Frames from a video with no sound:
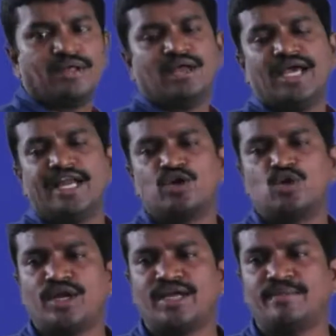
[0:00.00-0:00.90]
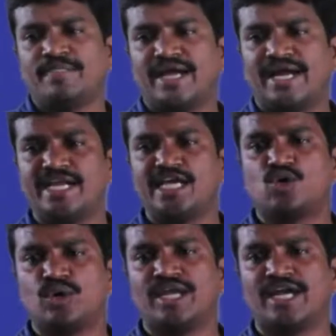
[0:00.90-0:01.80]
encoding and
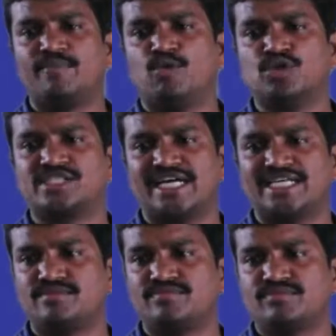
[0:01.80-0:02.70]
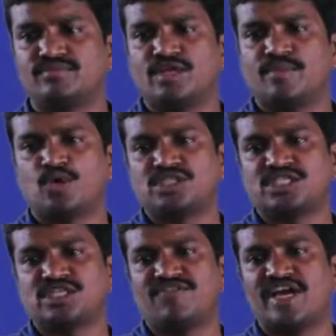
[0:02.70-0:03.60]
decoding at both sides. The
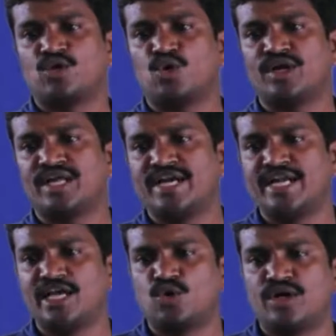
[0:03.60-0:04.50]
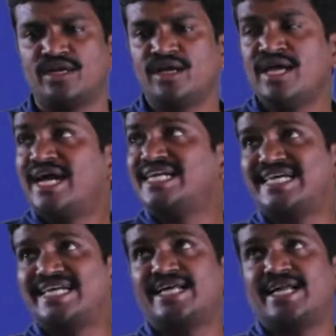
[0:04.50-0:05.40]
process of encoder and decoder at
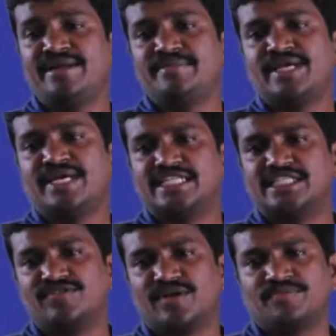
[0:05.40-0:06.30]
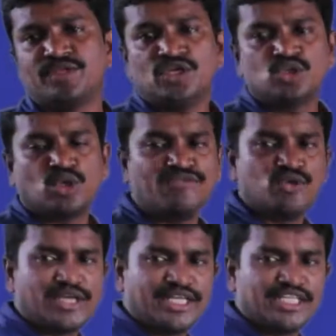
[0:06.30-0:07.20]
sender and receiver. So if you
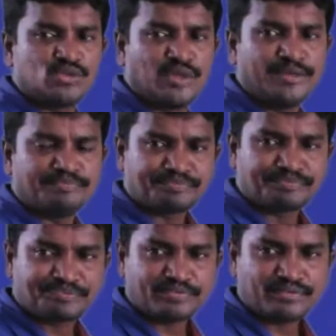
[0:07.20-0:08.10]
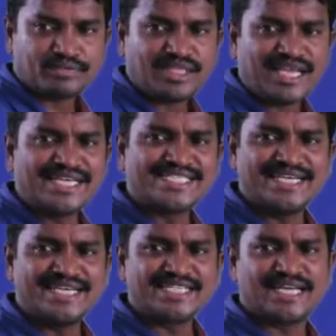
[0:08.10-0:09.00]
take this one at
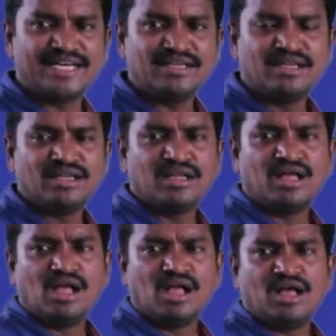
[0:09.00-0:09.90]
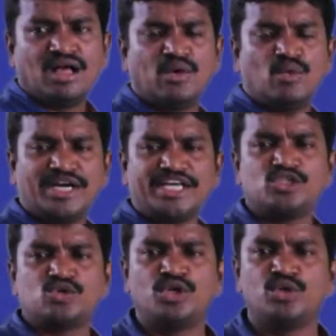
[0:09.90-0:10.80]
sender side, what it
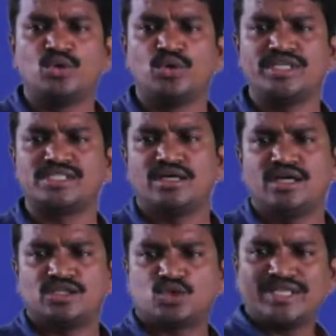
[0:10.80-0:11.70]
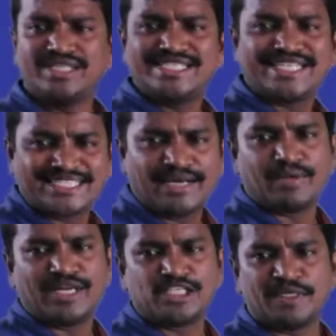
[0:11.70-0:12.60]
is going to do is, so in this
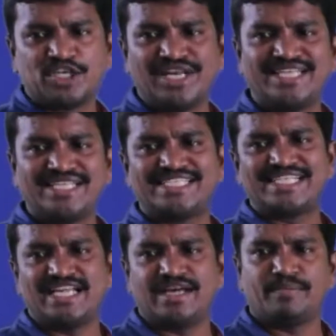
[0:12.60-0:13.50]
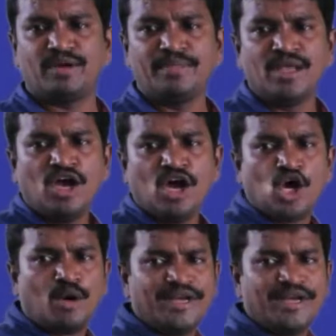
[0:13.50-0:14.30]
example, especially in this example, how